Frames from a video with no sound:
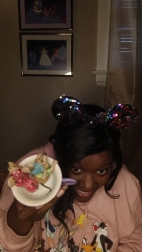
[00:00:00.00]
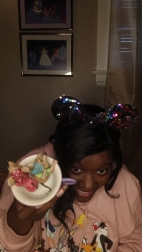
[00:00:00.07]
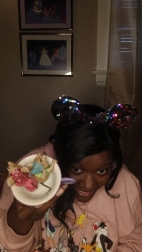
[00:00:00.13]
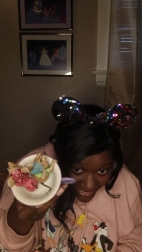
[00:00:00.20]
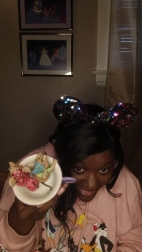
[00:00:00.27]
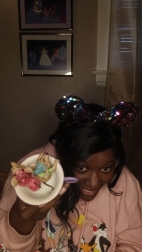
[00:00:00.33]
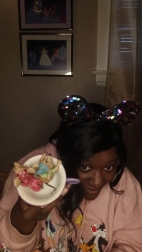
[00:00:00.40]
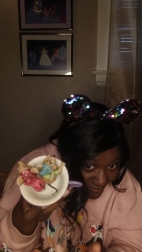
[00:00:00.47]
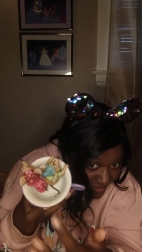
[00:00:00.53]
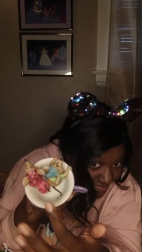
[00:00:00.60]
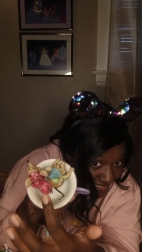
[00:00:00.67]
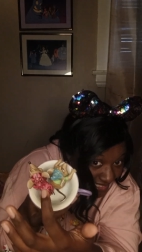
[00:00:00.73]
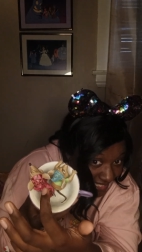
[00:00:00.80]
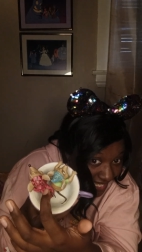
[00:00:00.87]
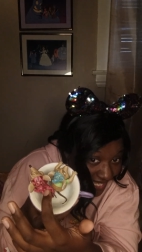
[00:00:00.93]
his tail just
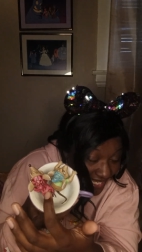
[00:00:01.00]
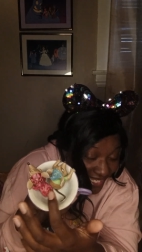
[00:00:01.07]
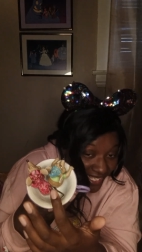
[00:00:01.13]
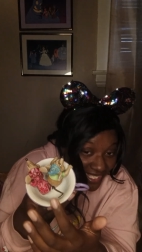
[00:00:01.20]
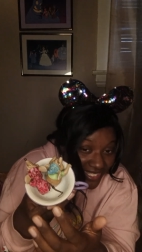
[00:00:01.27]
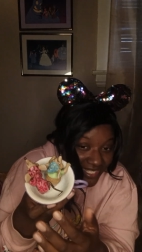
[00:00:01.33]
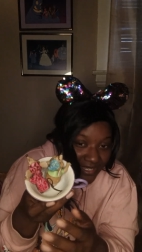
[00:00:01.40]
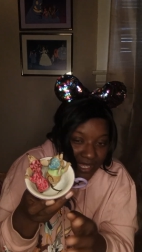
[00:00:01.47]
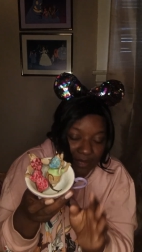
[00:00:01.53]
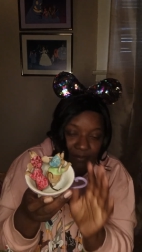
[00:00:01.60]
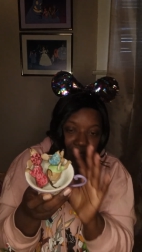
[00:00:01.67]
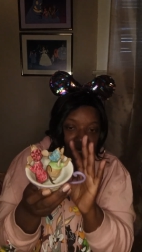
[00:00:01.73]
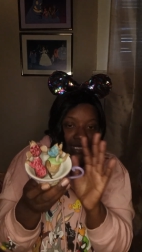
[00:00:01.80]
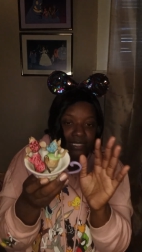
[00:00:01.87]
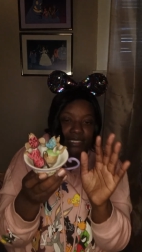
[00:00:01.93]
laying in the cup.
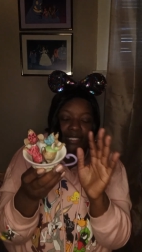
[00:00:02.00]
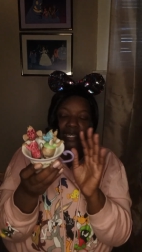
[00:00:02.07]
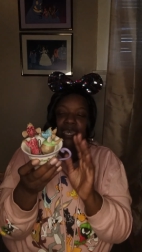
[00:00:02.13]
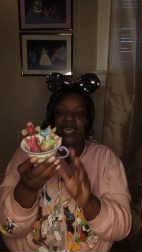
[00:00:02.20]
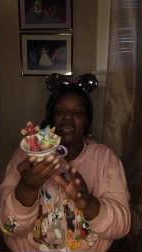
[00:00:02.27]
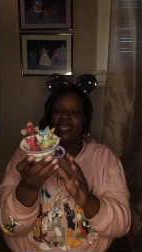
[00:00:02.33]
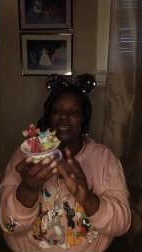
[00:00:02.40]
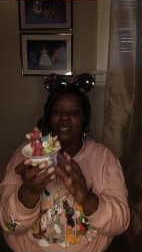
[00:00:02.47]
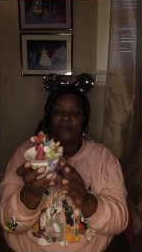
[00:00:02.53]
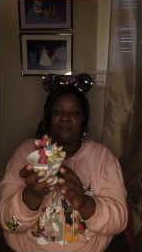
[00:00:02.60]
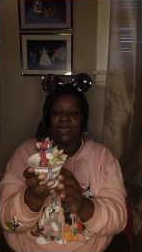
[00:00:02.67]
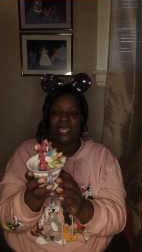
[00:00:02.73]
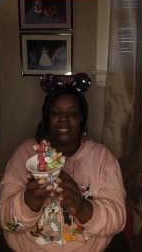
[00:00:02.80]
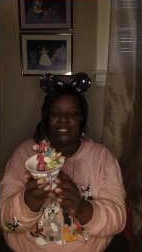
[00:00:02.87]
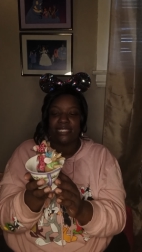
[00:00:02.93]
This, he
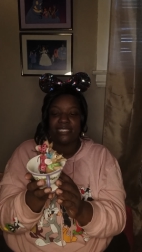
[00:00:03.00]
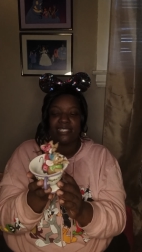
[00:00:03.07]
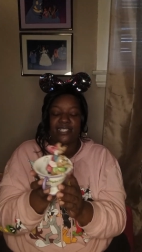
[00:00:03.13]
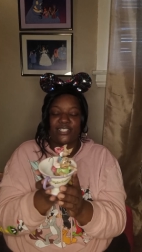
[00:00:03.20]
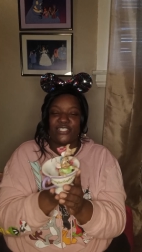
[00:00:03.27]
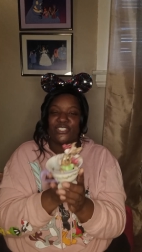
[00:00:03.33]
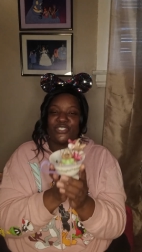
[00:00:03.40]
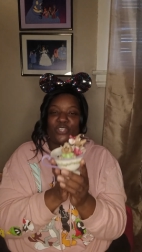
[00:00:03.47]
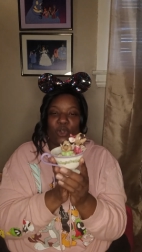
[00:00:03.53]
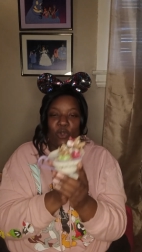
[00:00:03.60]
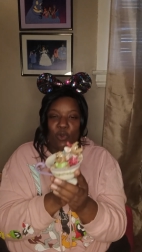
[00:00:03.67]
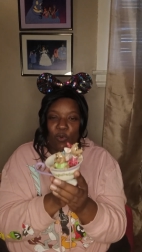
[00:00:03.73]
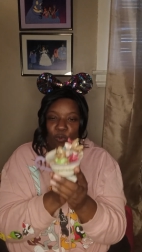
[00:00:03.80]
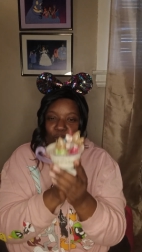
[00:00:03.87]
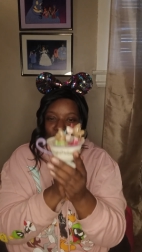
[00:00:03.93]
made this look
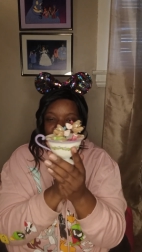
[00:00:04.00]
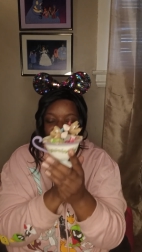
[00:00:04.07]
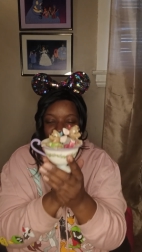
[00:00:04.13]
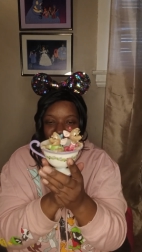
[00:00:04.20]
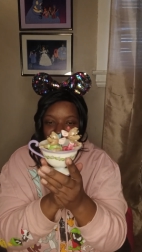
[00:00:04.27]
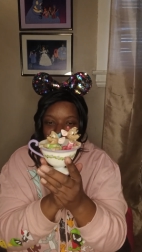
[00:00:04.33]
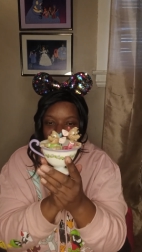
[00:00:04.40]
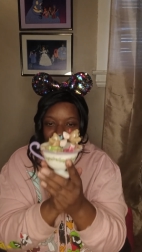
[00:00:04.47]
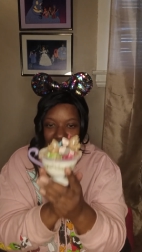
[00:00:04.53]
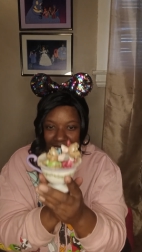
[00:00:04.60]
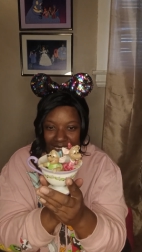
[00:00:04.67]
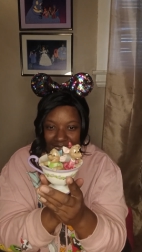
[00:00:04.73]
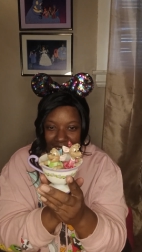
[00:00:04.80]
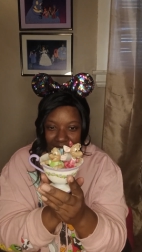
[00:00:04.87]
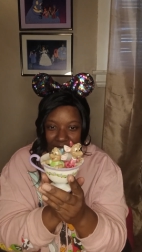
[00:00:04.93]
so
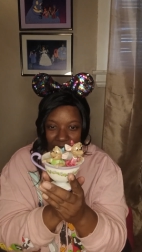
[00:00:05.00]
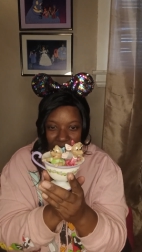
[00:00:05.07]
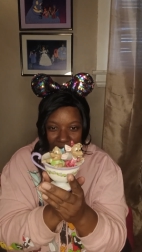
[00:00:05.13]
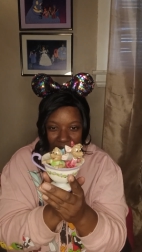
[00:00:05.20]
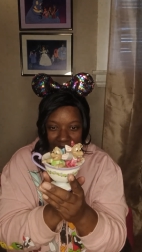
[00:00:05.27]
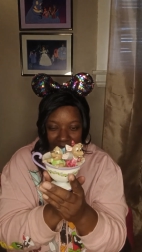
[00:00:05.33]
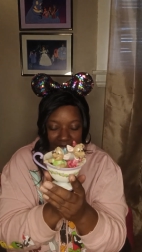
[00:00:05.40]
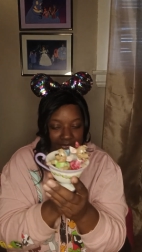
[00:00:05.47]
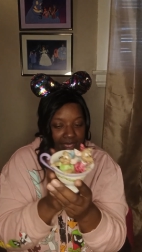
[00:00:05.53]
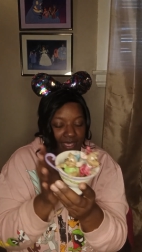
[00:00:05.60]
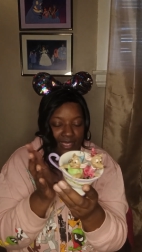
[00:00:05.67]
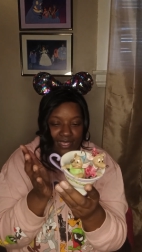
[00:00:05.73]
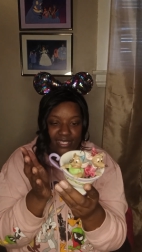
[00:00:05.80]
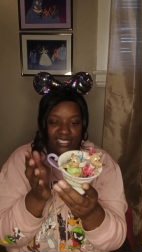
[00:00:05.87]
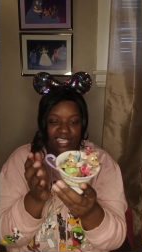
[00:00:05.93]
realistic, right?
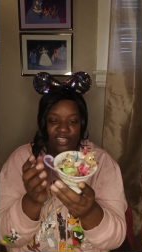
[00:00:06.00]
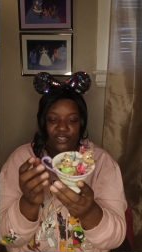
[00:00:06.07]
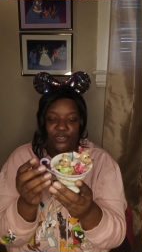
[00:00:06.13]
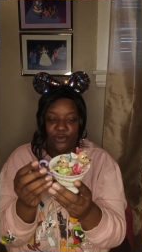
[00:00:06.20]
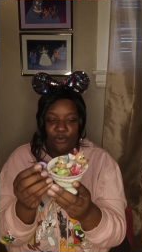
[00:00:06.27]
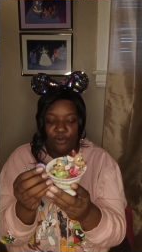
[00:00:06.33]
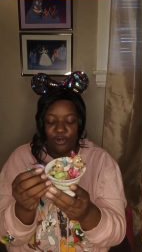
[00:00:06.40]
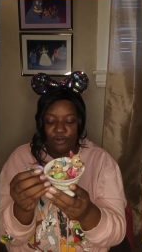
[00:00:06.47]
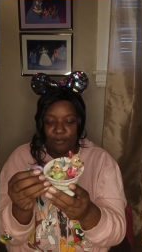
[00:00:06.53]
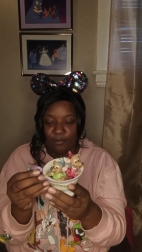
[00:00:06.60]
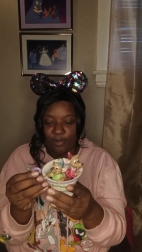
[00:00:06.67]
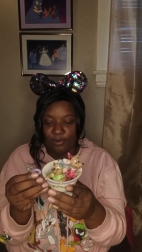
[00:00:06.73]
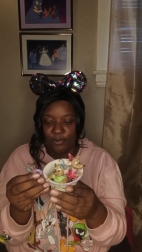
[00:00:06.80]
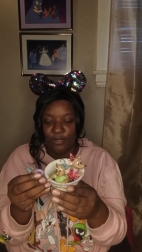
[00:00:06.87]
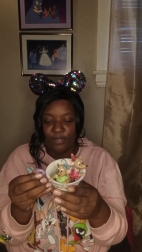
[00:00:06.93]
It's
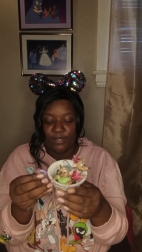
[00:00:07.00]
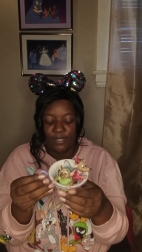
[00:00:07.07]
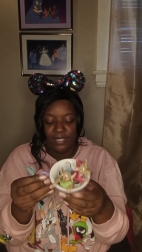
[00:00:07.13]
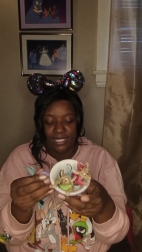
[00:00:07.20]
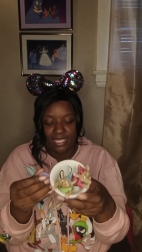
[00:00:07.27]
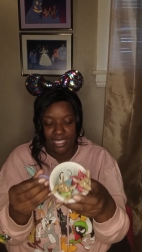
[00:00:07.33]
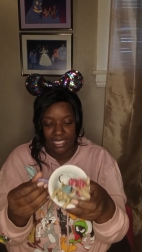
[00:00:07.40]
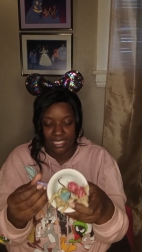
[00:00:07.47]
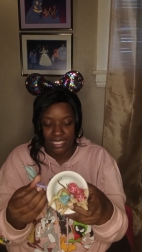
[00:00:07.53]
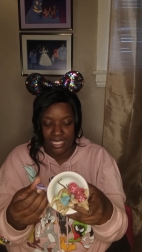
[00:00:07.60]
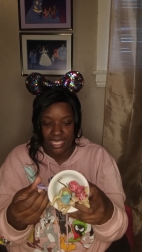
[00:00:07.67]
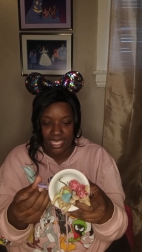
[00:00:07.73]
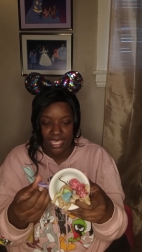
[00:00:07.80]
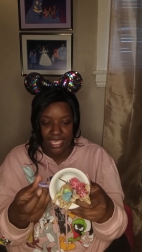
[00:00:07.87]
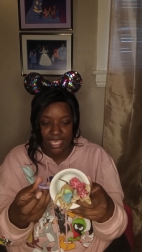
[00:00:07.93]
adorable.
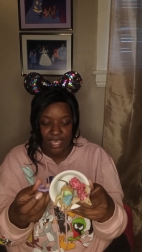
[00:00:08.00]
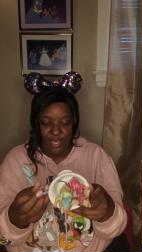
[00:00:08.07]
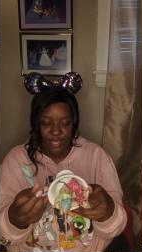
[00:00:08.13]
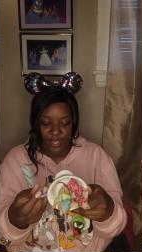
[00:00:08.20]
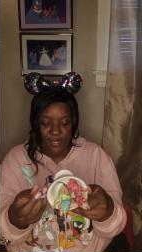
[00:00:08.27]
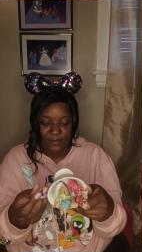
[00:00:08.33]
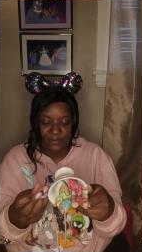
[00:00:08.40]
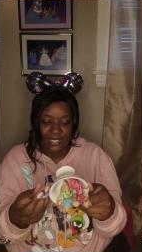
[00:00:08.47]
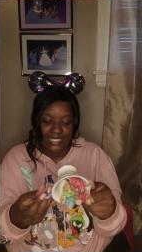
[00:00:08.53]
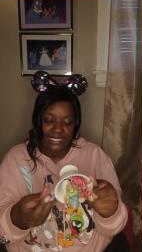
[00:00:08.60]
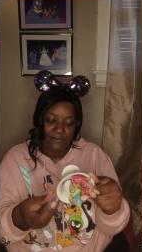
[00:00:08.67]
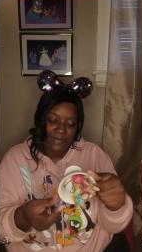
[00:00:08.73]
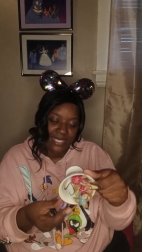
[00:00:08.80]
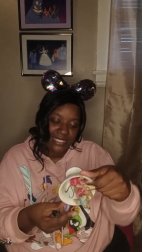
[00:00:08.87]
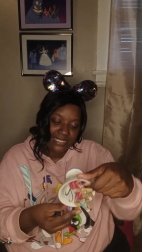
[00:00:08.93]
And um, this
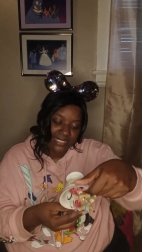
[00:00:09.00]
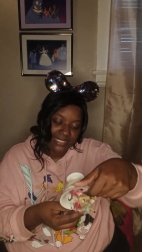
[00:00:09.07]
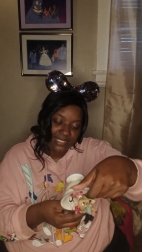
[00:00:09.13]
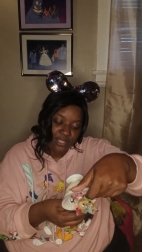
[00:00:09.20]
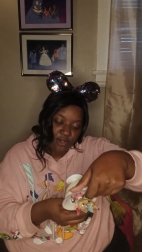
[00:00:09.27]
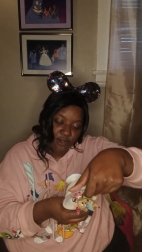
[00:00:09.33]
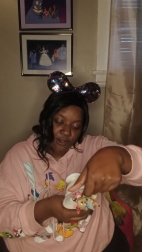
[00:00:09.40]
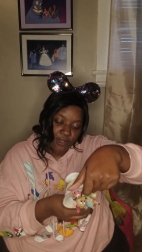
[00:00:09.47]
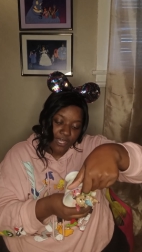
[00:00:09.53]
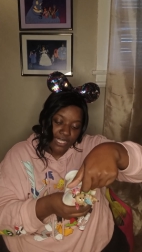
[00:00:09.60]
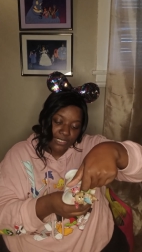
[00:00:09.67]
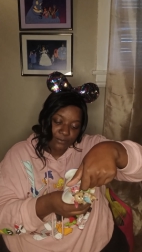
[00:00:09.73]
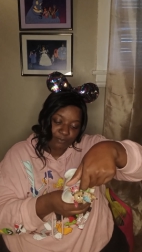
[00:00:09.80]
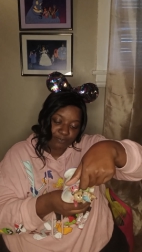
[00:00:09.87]
piece is called